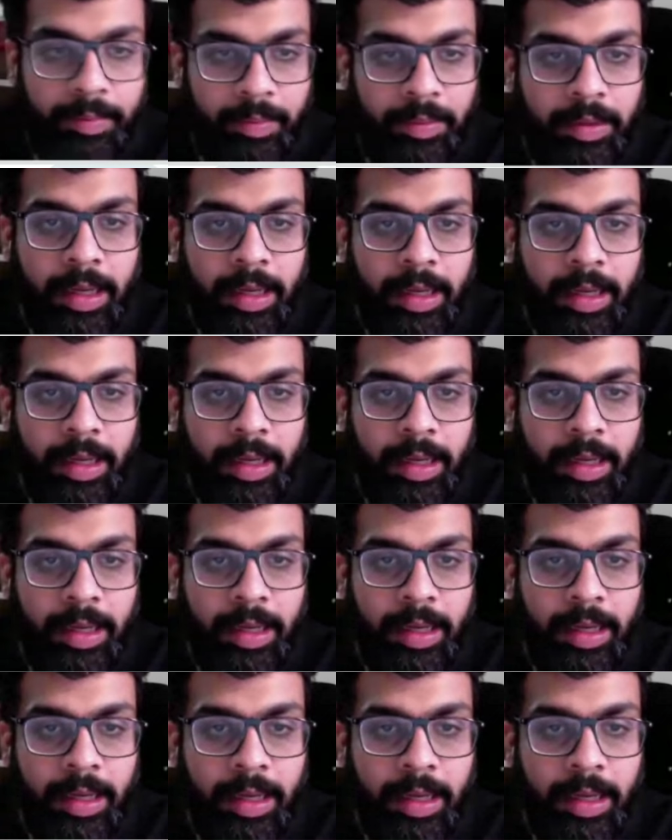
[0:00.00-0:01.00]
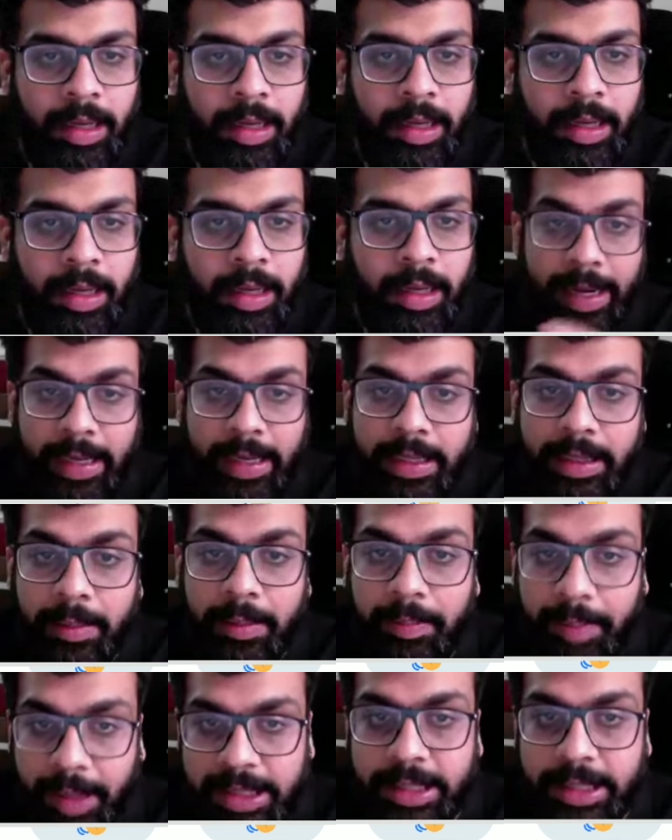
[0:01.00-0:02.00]
cultivable land. Now, in the
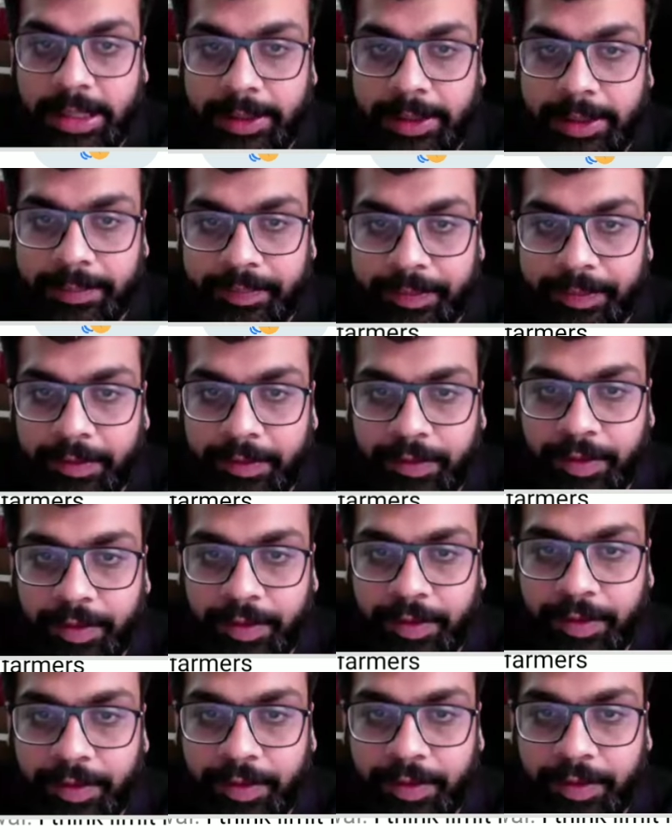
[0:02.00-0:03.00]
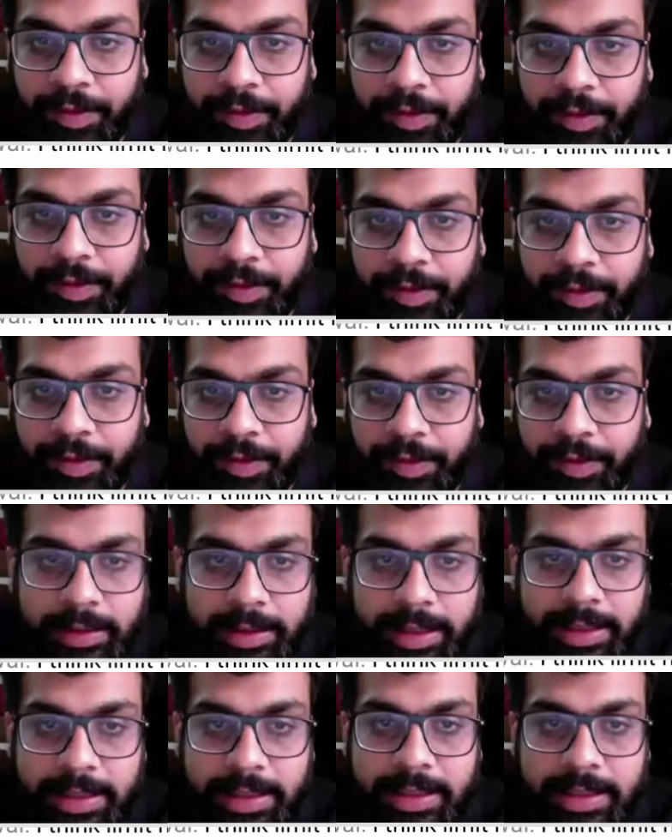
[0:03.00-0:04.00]
budget, if you remember,
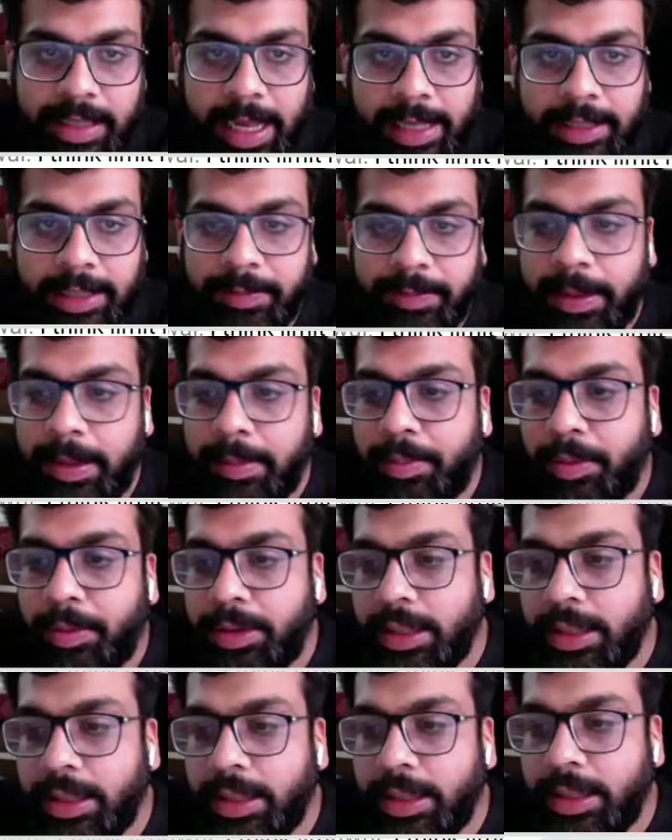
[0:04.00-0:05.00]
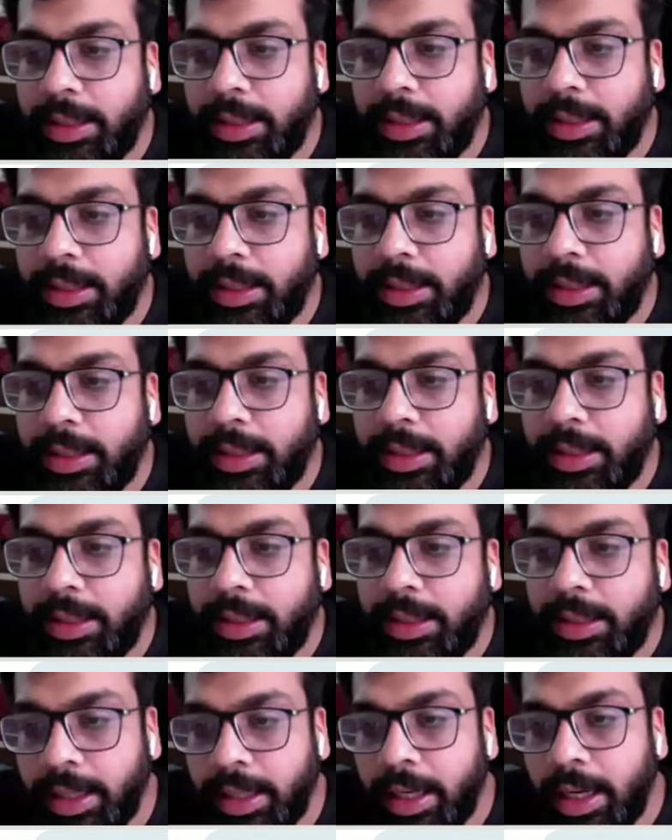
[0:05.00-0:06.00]
this has been put under
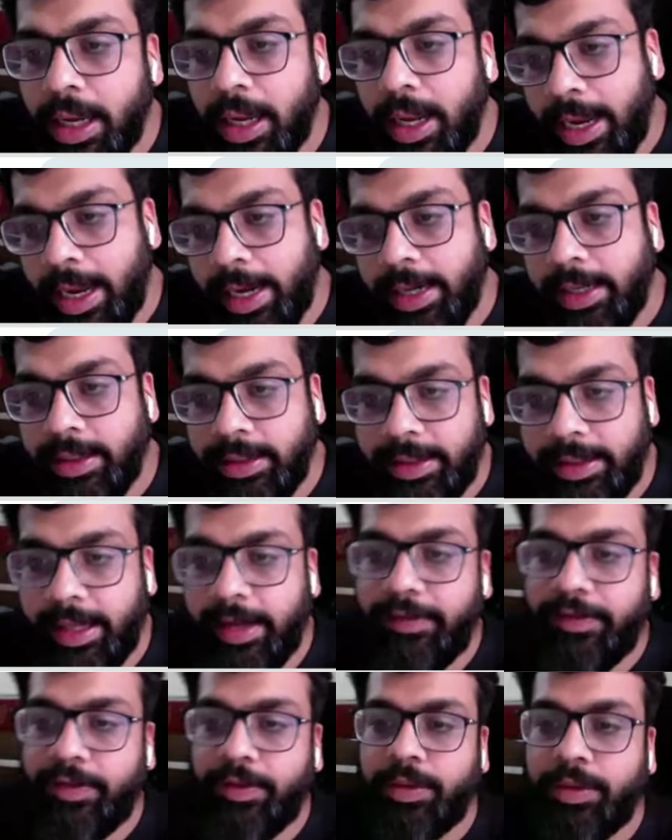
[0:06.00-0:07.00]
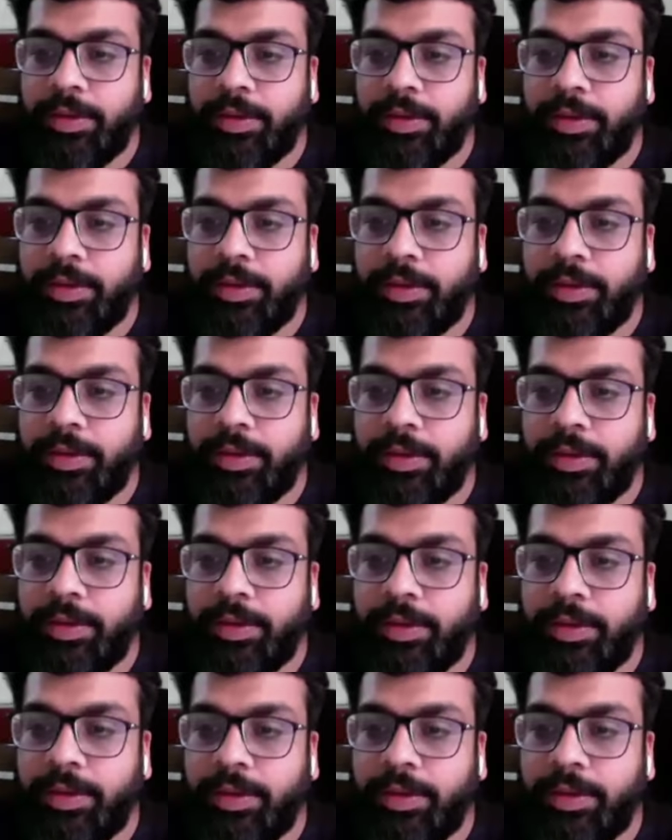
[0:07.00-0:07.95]
consideration, and therefore, this is how it has